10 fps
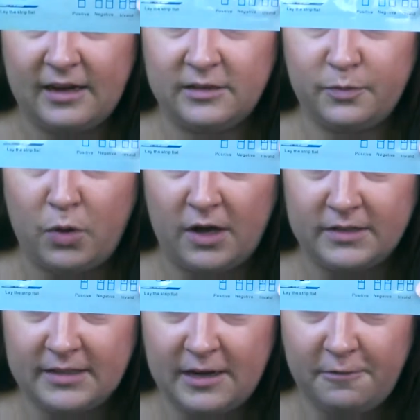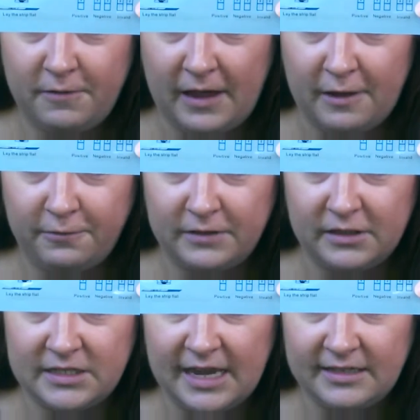it's positive if
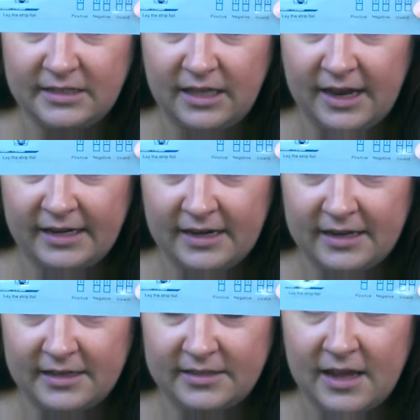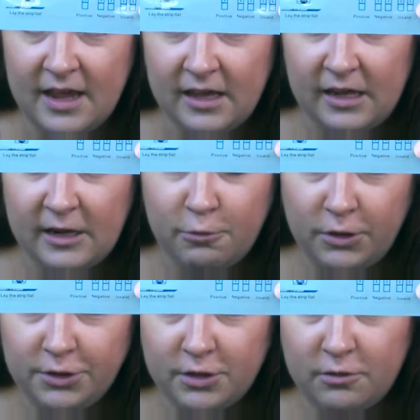the test line is
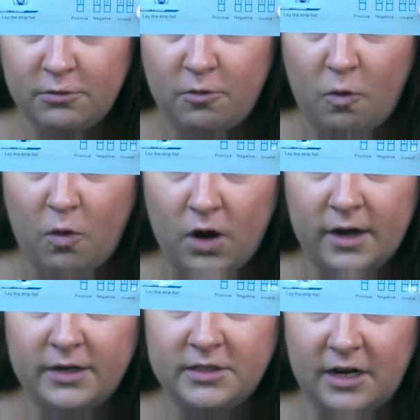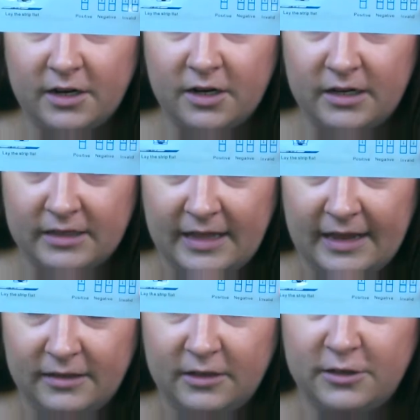equal to or darker
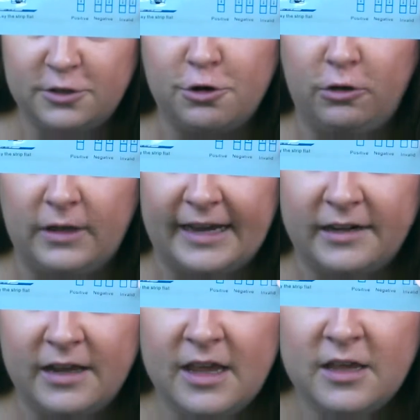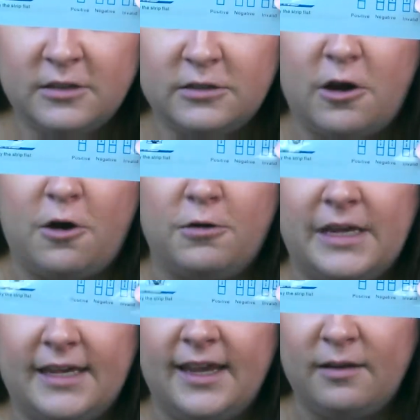than the control line. So
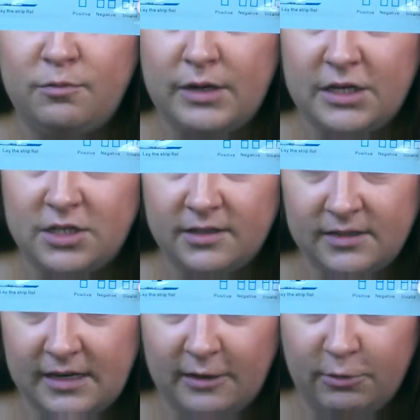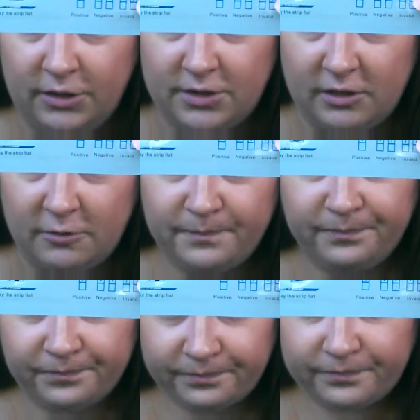it can be just equal to.
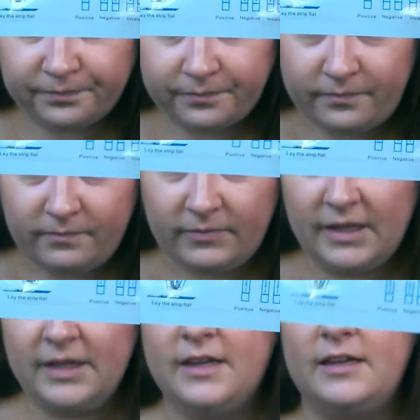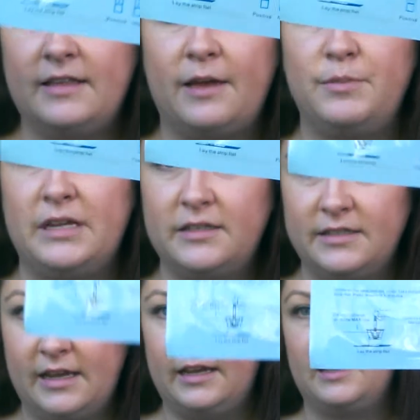That means
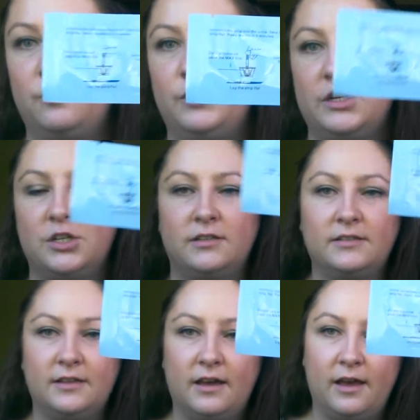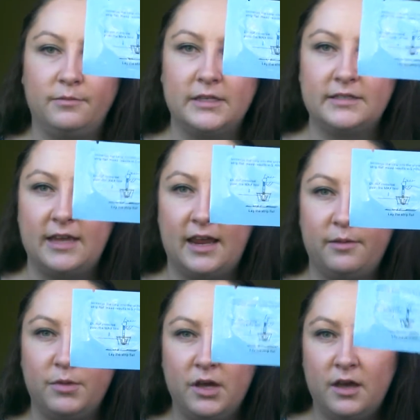it can be just the
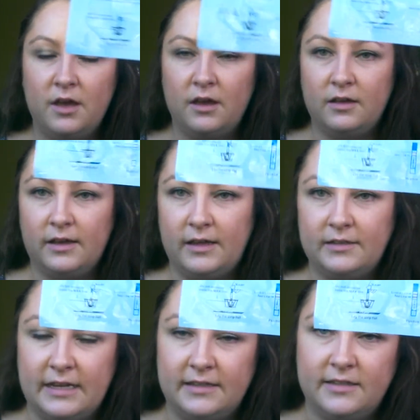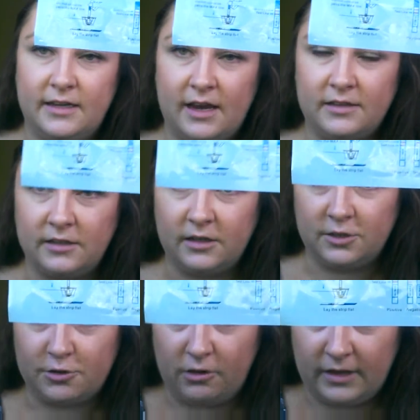same intensity as the control